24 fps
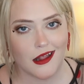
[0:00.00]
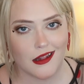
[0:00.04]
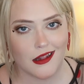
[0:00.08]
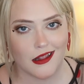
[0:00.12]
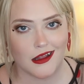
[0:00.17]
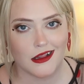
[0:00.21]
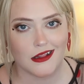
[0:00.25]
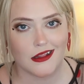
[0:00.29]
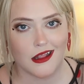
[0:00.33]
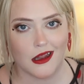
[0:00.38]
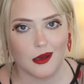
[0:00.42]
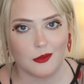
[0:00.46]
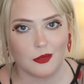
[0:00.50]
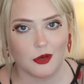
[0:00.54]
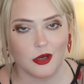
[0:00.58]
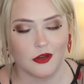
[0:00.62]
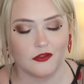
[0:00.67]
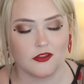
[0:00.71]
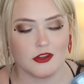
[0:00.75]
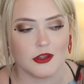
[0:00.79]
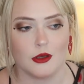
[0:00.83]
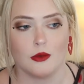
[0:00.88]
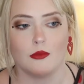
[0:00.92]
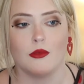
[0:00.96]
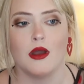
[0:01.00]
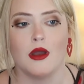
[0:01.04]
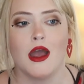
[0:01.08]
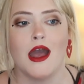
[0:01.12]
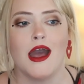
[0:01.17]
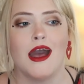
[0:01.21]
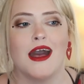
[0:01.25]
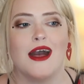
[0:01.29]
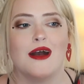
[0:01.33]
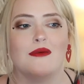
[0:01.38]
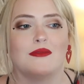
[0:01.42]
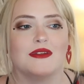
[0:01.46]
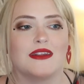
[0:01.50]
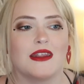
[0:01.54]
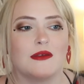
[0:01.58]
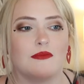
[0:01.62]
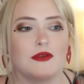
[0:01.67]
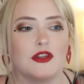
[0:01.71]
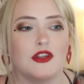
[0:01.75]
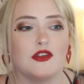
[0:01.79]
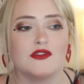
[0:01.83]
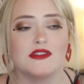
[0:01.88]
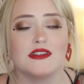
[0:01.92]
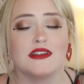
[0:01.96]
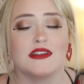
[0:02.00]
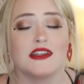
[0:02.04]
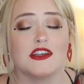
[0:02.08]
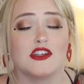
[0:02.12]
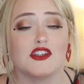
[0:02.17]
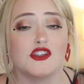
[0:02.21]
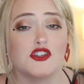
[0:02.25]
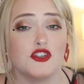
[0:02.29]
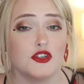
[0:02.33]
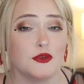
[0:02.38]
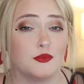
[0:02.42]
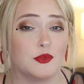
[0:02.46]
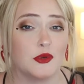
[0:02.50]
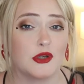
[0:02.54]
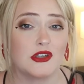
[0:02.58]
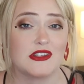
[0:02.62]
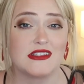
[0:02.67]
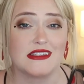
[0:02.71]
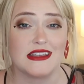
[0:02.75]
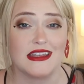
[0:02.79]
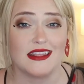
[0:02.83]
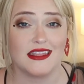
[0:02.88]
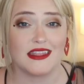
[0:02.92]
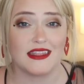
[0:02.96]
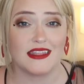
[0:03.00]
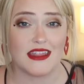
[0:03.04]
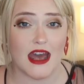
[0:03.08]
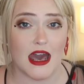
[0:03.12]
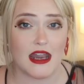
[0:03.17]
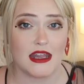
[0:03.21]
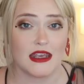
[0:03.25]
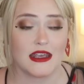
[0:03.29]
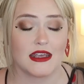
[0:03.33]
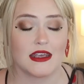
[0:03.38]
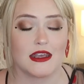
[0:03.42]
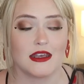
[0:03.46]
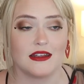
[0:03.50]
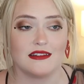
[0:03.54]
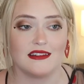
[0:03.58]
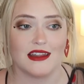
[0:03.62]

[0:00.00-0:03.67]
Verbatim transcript: I like a lot of perfume, but they've been using like super synthetic,